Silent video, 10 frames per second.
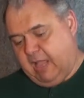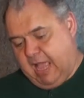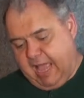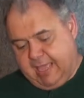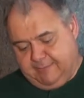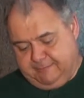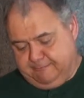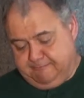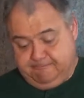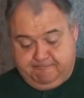
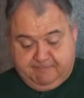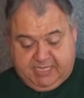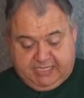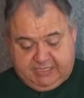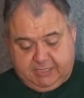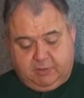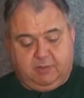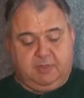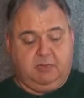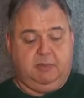I'm considering
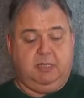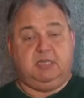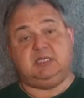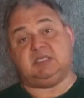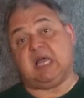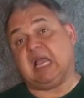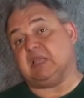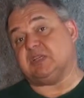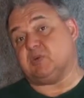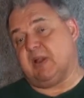maybe
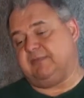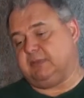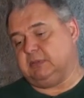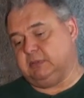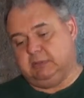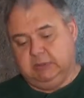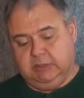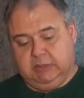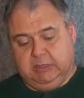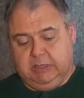stockless rifle.
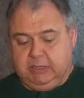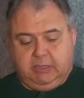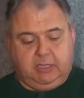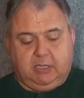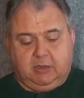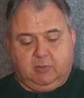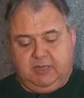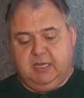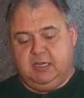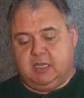You know, we
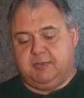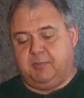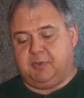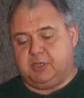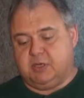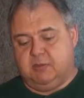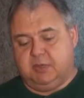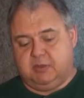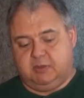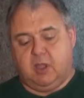need to come up with a term to
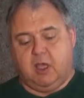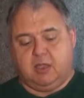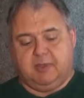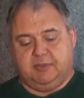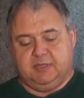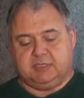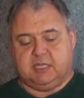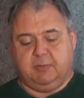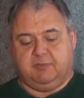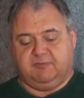talk about this
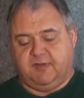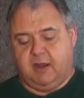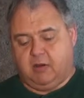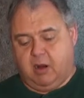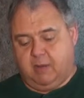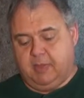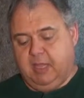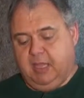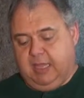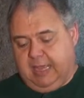type of firearm
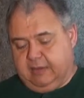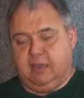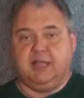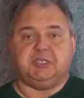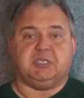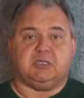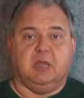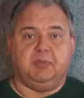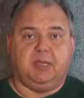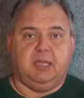and not just
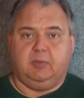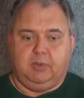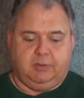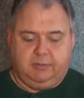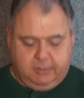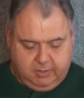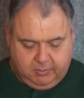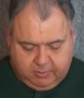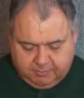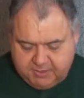lump it in with
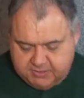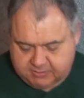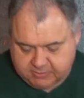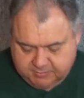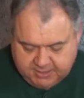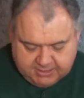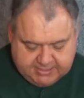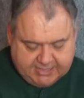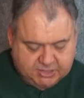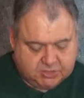pistols, because
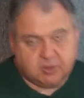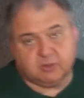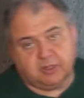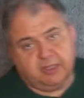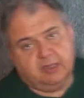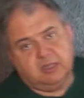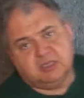that's certainly